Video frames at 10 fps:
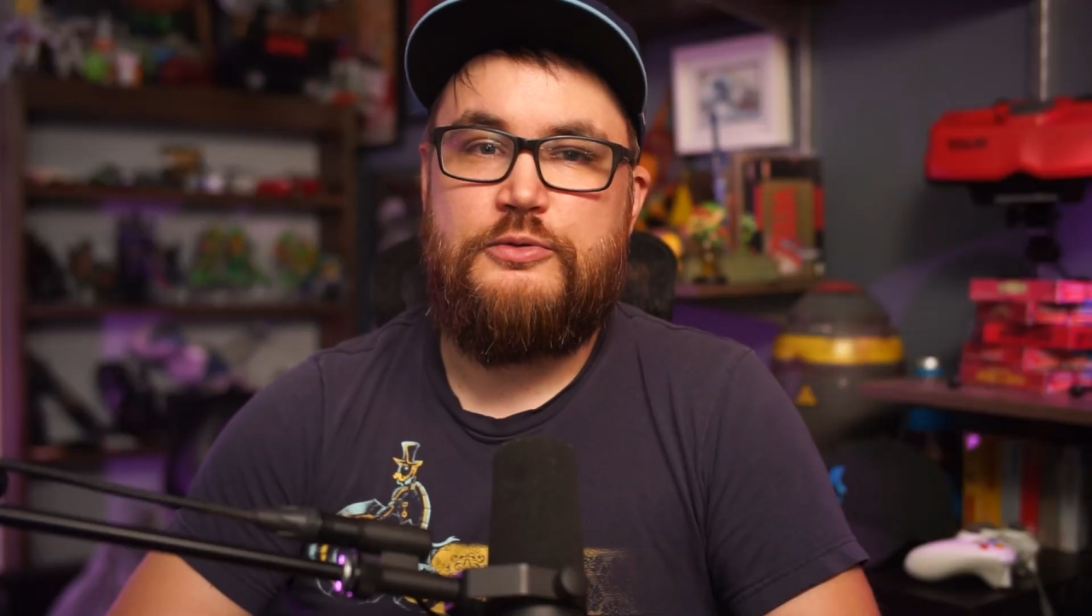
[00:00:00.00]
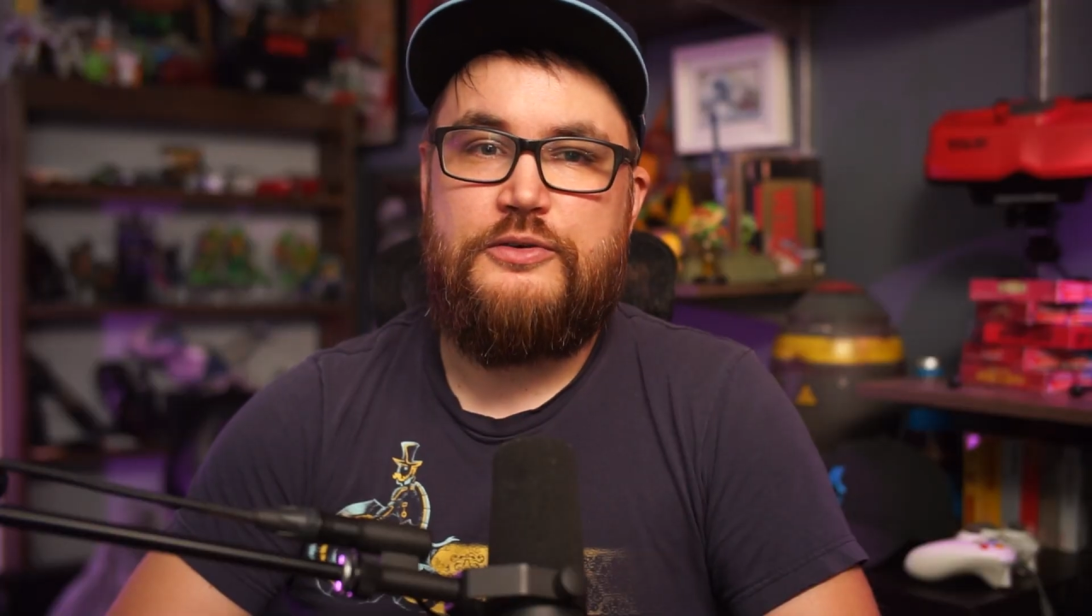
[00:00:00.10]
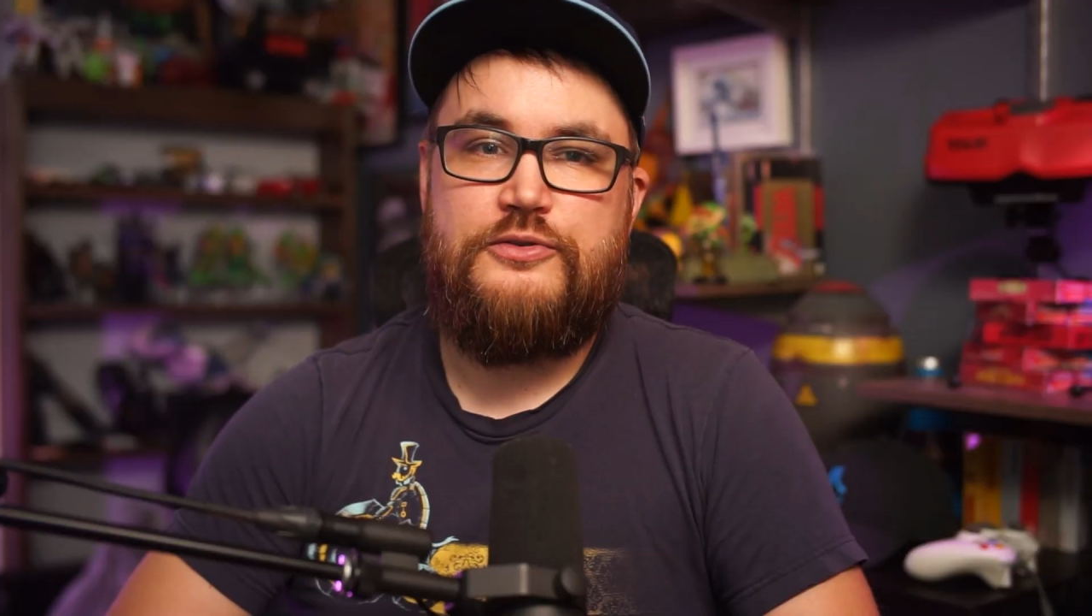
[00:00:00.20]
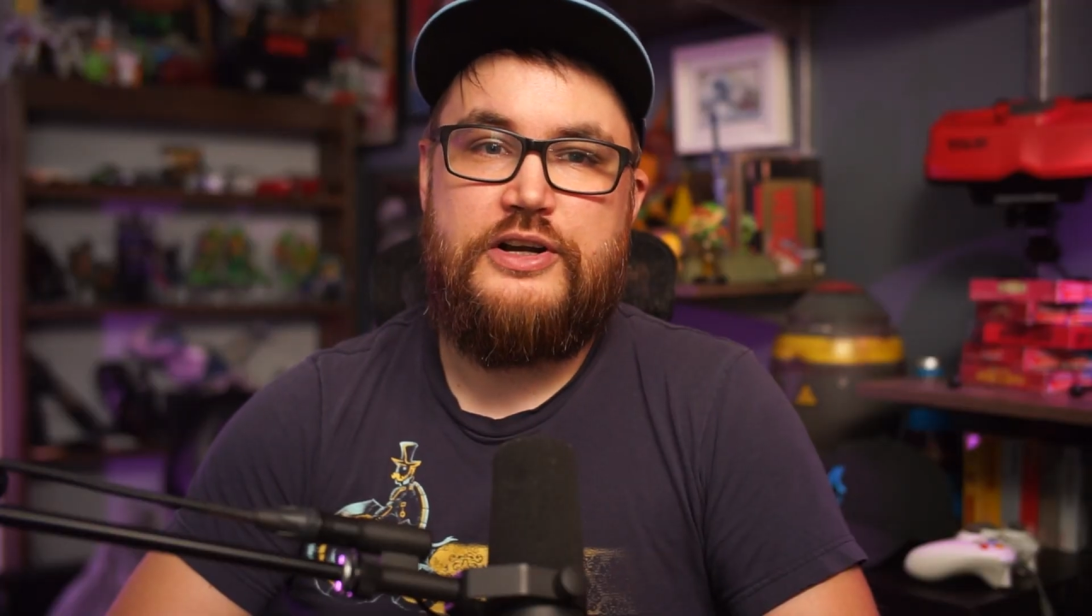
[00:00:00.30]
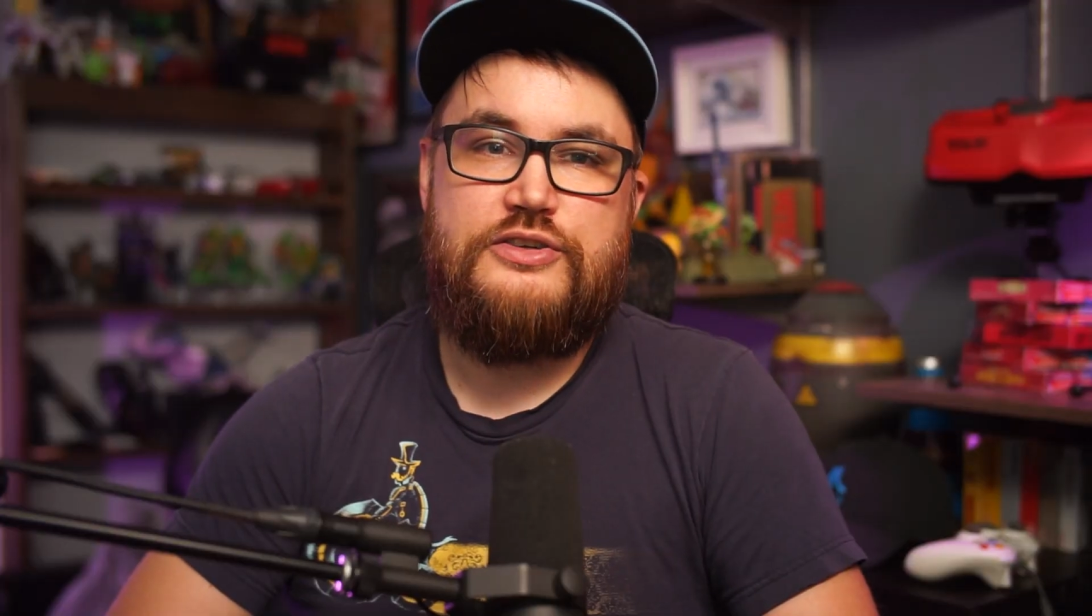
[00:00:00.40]

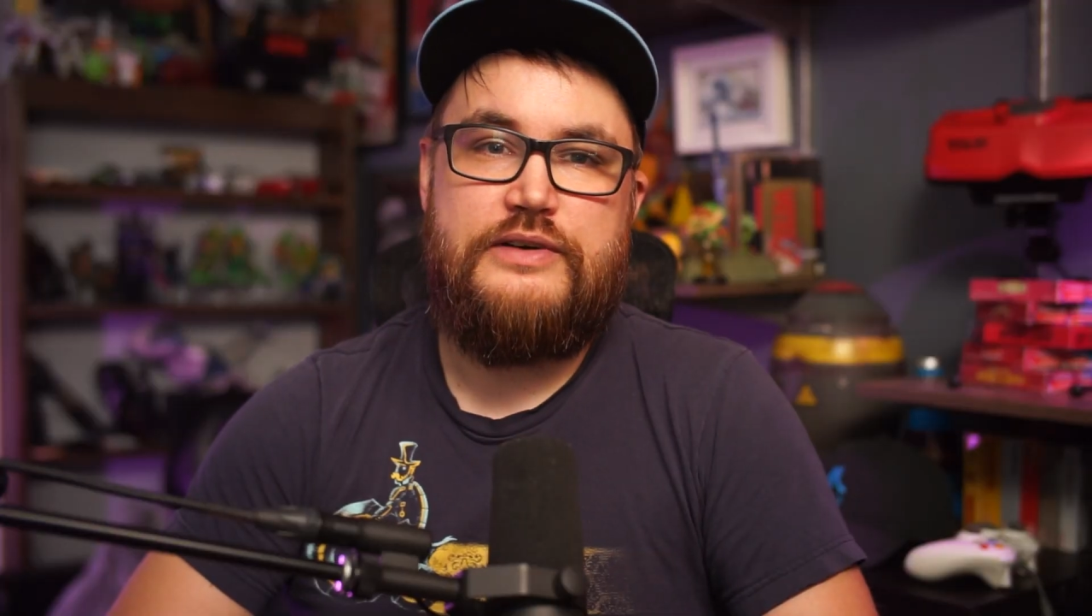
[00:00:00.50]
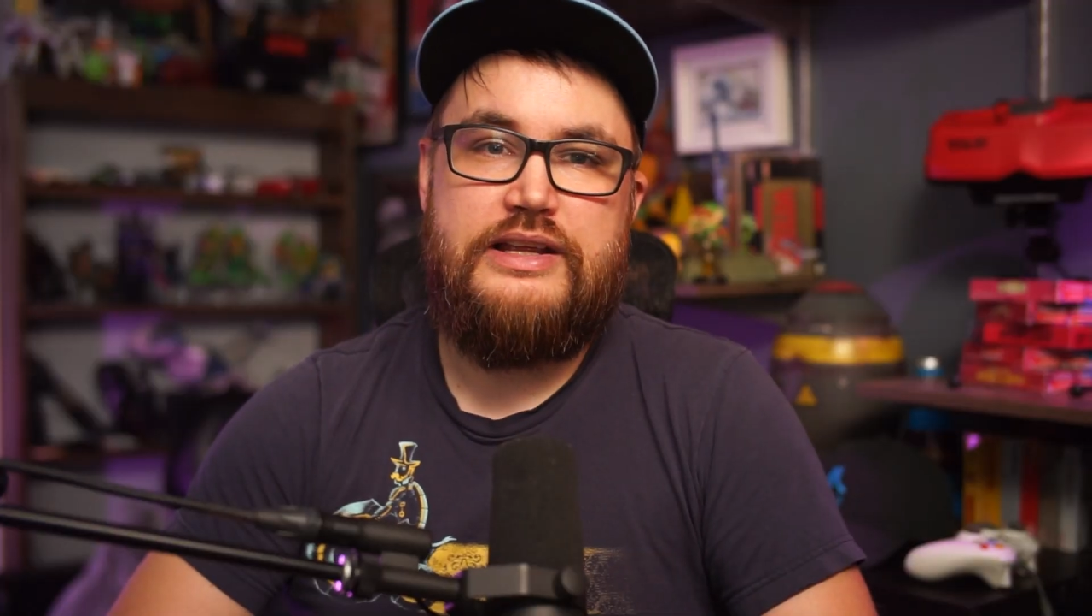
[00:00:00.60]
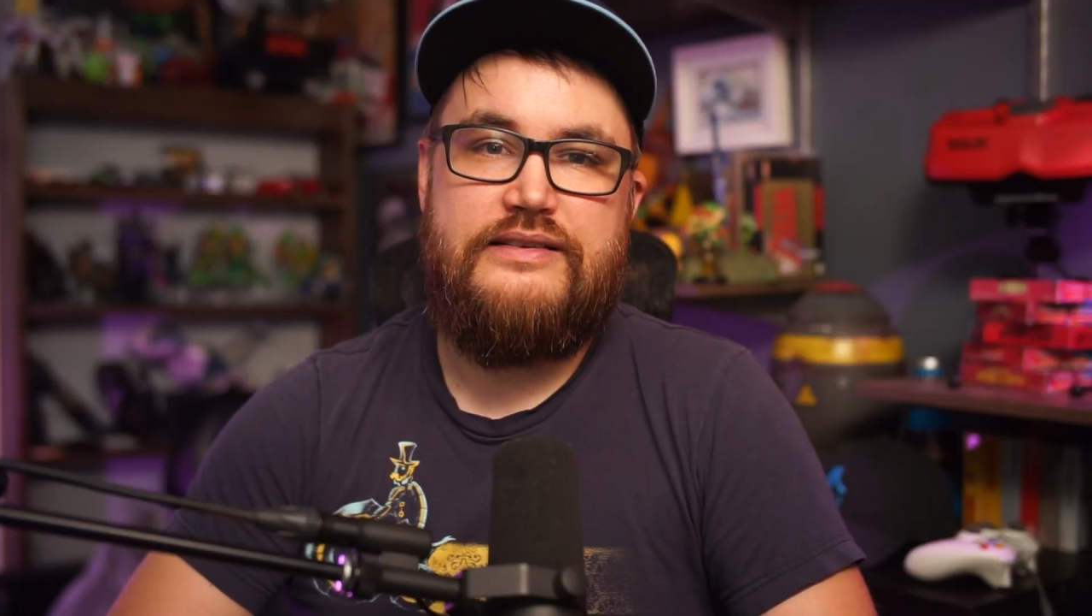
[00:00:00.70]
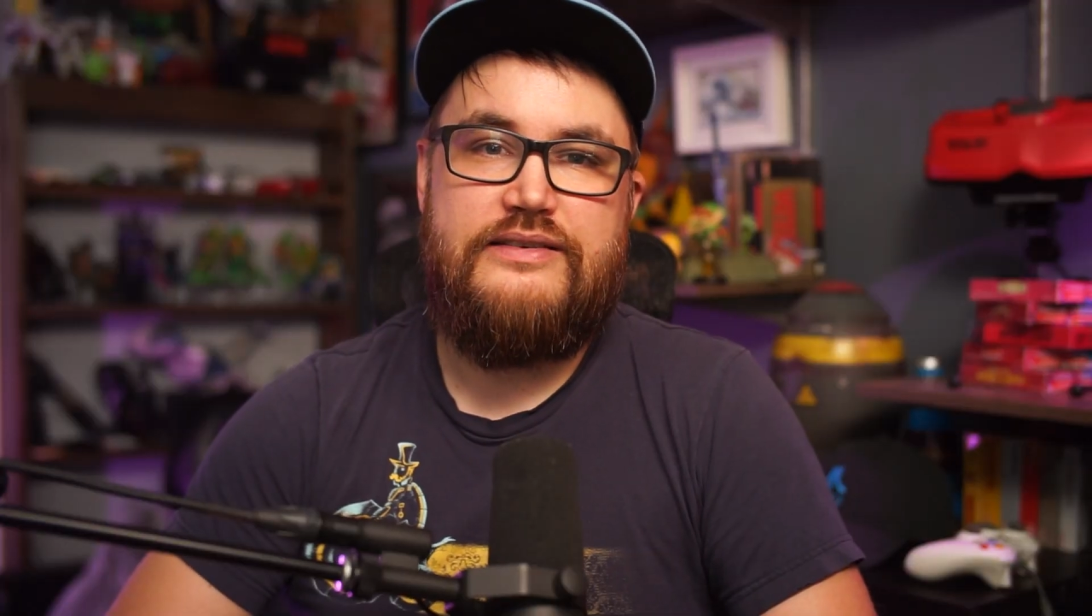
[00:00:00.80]
refresh rate,